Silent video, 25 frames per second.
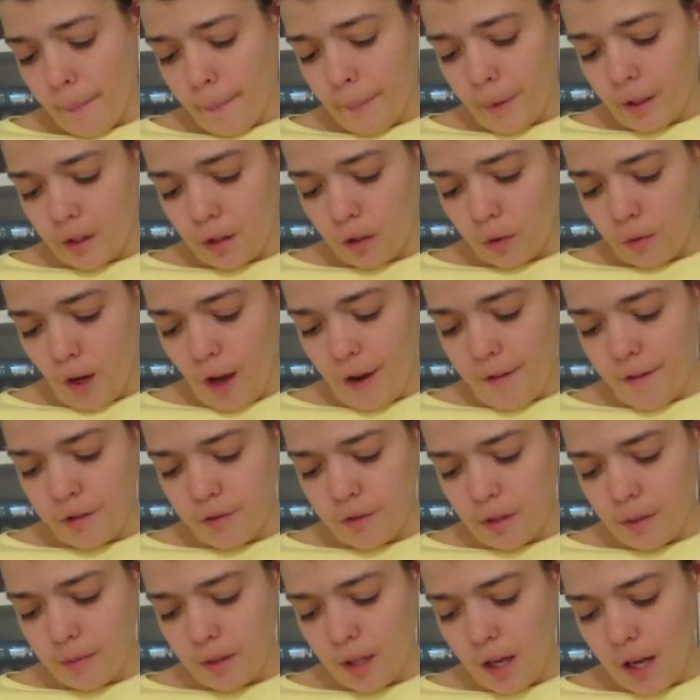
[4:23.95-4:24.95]
But the Graves
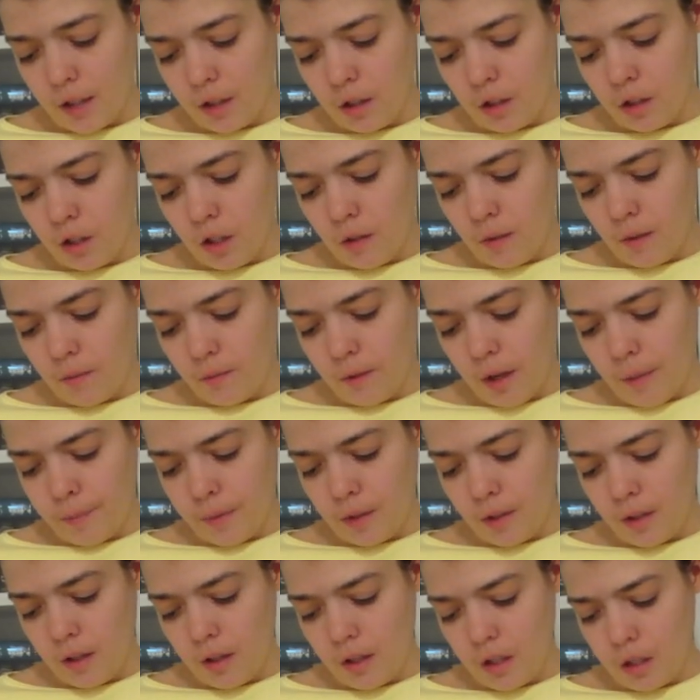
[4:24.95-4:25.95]
family has a secret
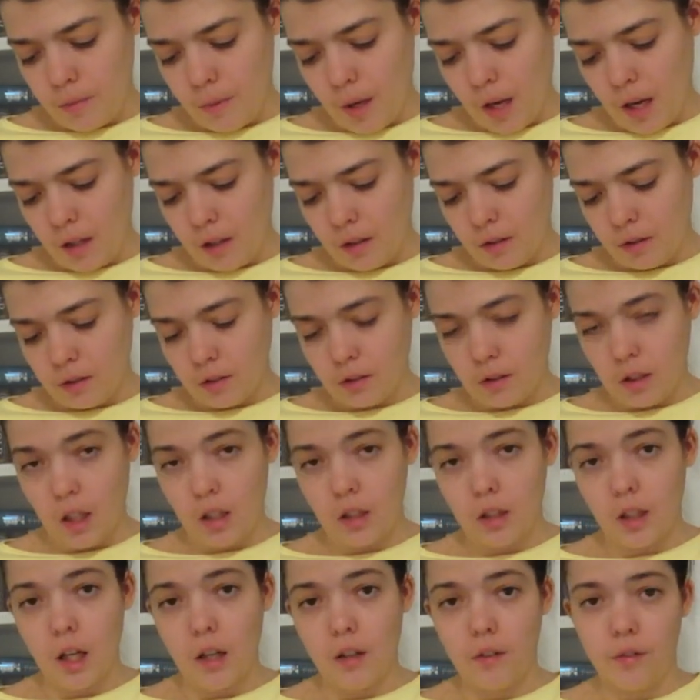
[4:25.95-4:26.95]
weapon in this battle,
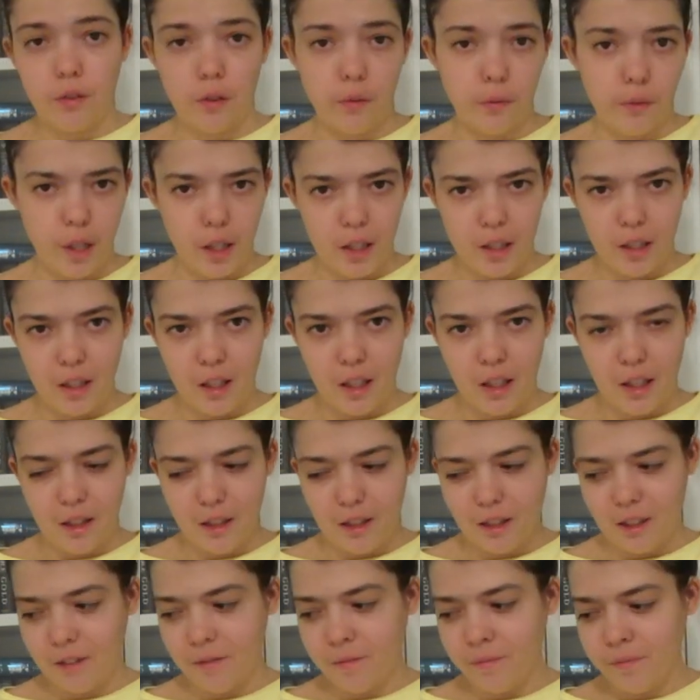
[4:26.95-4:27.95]
their love for one
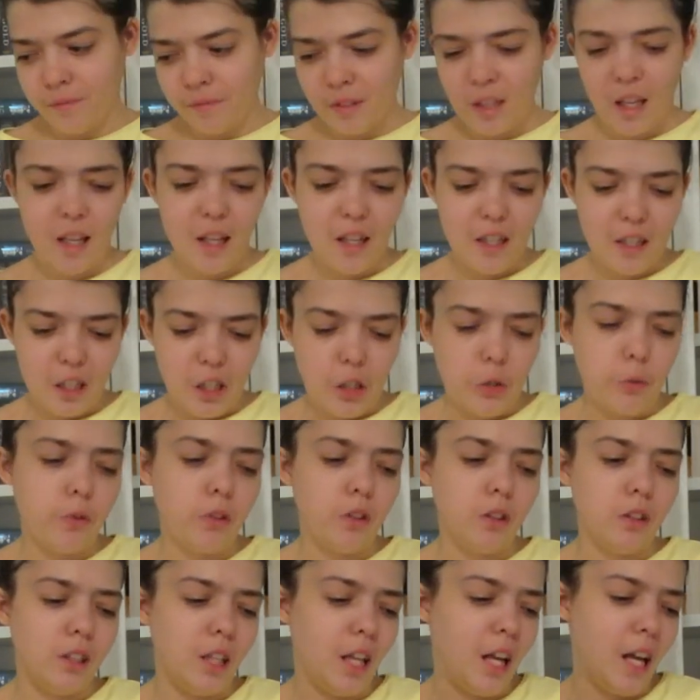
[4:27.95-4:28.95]
another. True
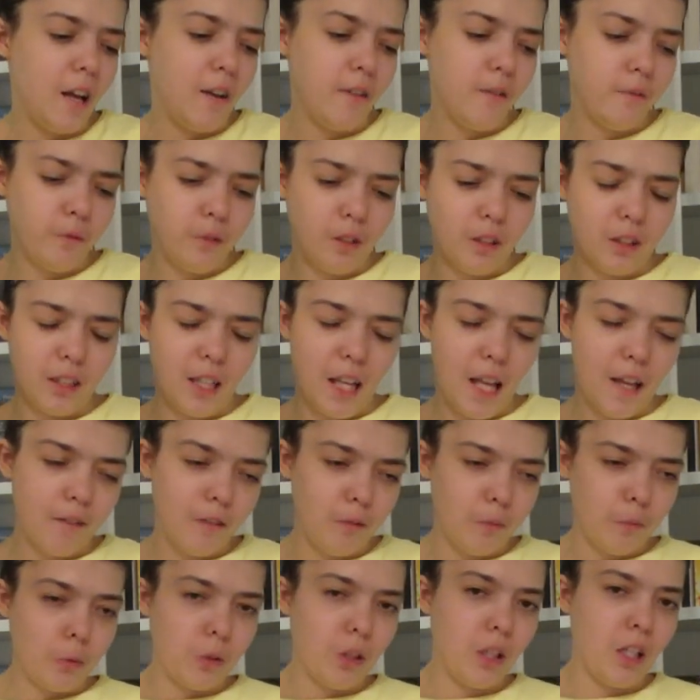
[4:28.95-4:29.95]
love will
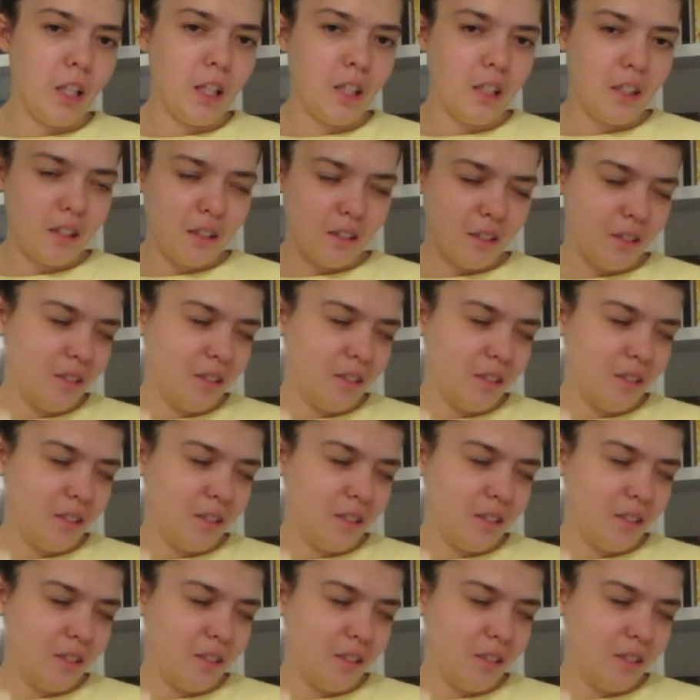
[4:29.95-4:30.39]
never break.